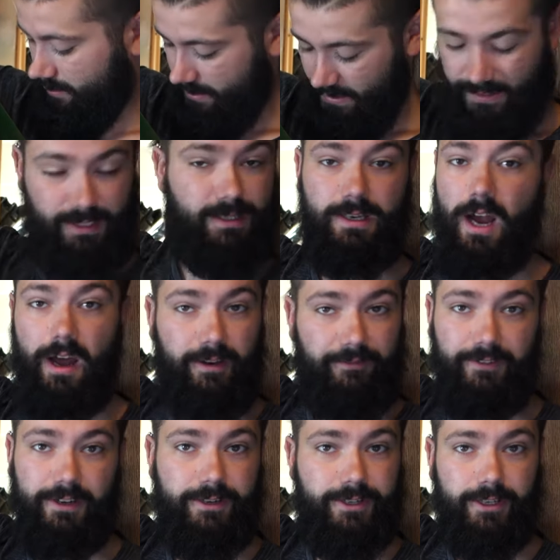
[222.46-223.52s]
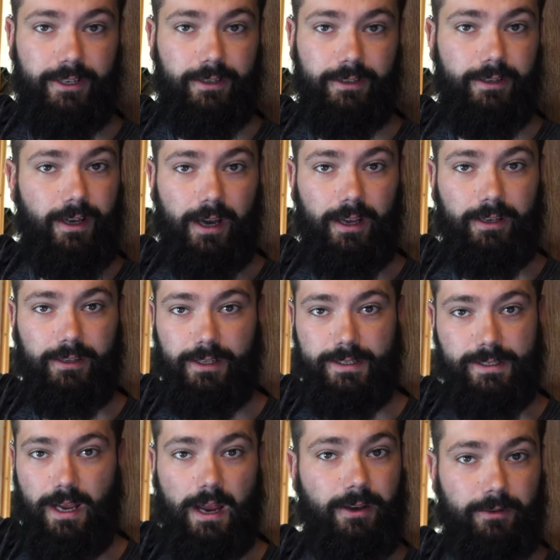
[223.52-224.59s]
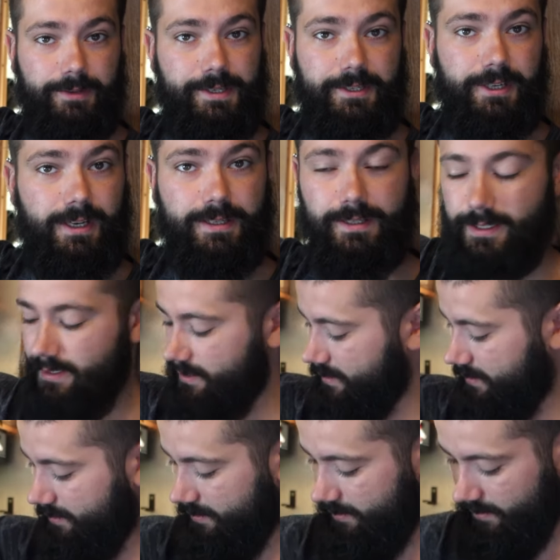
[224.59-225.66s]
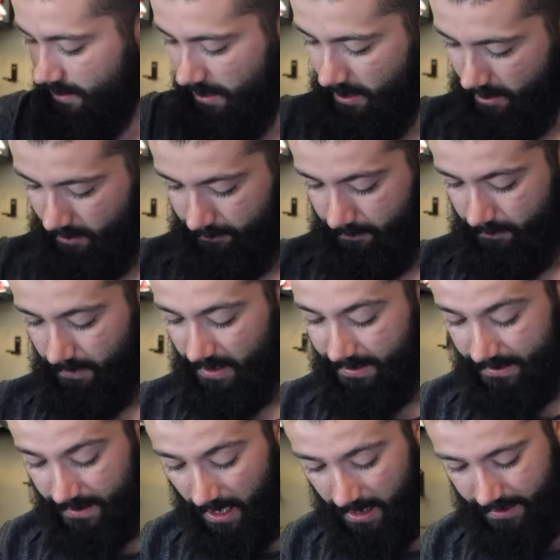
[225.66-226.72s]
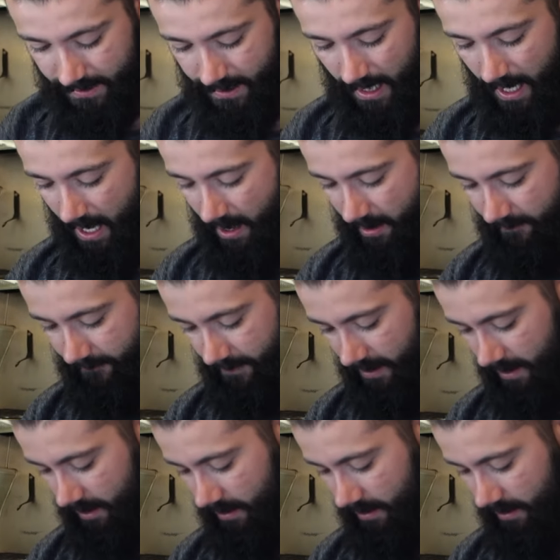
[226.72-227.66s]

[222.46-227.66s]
This is not efficient. I don't suggest this. It's nice to have,